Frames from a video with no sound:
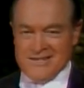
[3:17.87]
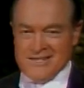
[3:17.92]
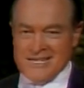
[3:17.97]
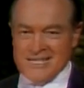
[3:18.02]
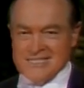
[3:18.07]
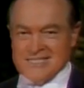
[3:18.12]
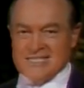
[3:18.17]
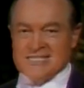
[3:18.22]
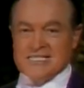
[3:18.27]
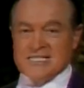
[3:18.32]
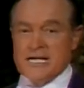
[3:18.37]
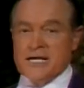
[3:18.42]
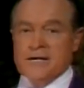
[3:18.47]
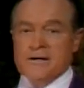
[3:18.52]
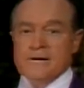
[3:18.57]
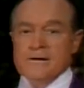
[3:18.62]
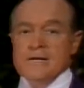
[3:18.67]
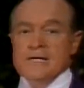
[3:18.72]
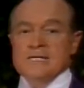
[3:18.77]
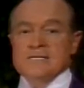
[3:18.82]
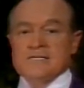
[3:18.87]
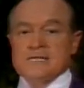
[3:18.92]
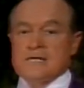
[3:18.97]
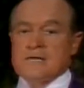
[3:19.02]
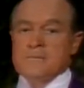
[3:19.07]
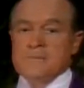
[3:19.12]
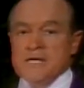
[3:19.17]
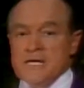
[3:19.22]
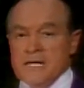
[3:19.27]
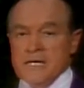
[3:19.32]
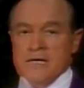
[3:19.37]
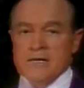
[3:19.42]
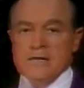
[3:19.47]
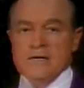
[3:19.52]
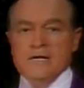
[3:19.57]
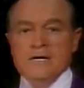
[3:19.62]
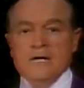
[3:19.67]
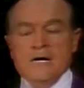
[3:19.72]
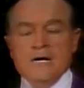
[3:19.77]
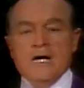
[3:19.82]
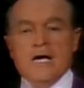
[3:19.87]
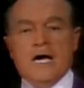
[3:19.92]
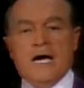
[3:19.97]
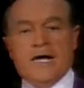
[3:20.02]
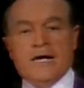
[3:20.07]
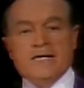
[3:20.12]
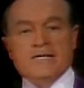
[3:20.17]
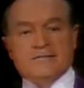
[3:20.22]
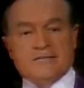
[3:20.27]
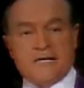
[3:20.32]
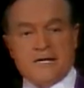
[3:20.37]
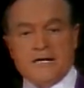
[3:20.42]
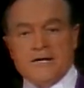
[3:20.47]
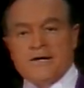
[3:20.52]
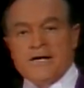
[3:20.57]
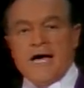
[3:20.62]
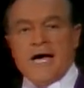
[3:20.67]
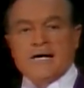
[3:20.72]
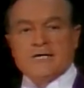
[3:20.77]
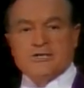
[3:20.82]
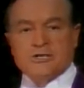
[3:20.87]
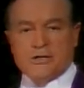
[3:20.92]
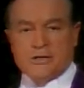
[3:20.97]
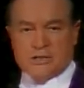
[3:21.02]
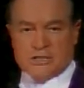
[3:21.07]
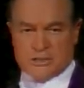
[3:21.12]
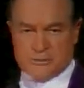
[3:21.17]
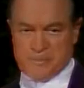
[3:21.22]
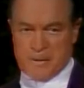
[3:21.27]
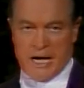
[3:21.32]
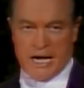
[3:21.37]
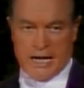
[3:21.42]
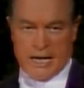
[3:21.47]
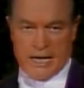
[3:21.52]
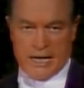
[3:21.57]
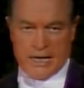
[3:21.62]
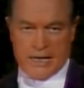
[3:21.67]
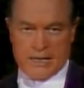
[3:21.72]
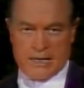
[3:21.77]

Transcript: He's a singer, he's a comedian, and he's an international spy.